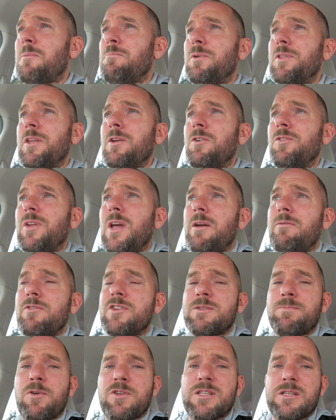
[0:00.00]
But they also have a
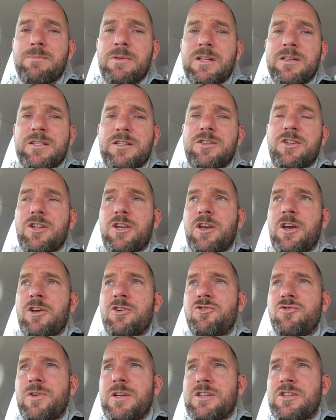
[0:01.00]
responsibility to the
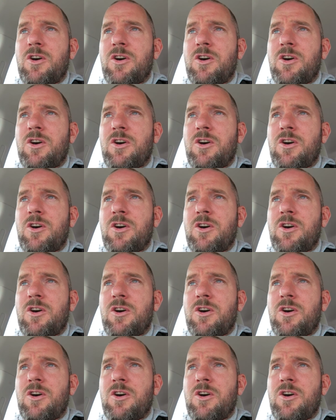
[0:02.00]
country